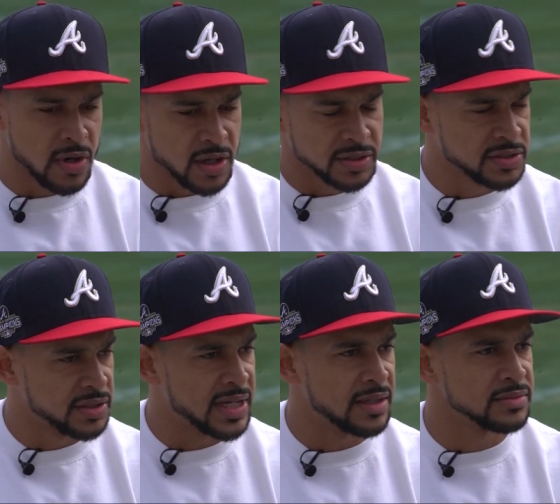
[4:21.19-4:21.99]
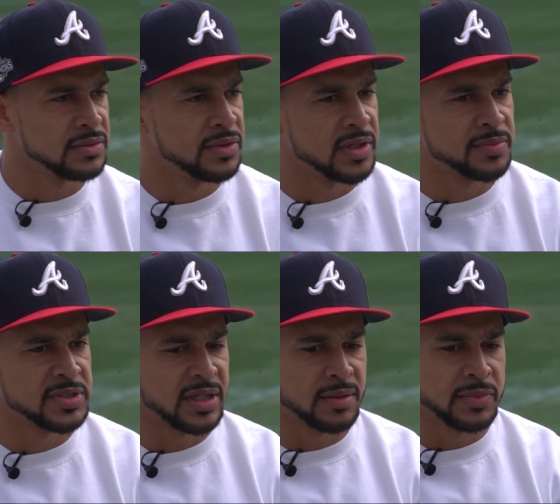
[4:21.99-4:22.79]
Carter stood out, you know
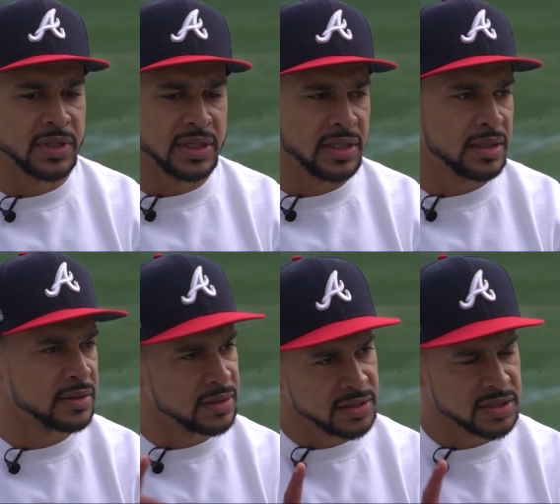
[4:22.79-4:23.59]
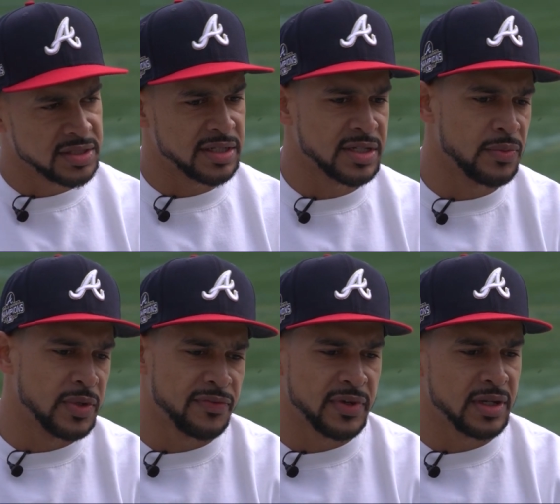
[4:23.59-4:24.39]
what I'm saying? But again, it just takes
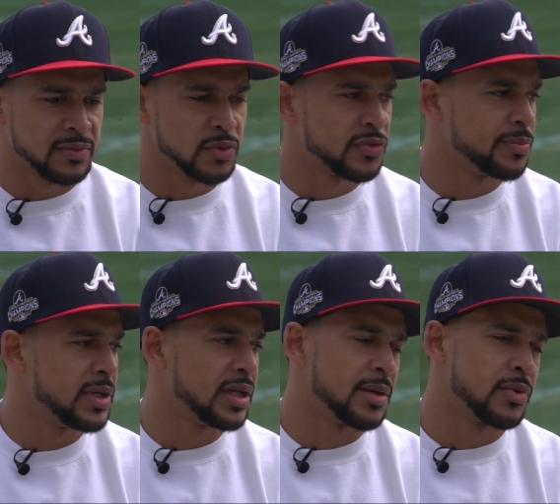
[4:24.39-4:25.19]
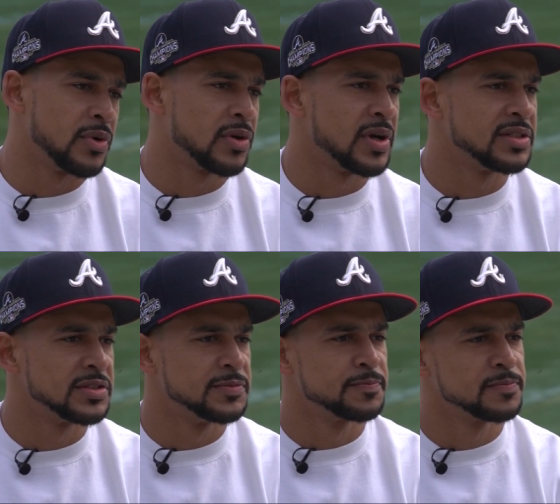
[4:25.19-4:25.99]
that one fan to root for me, and I'm going crazy.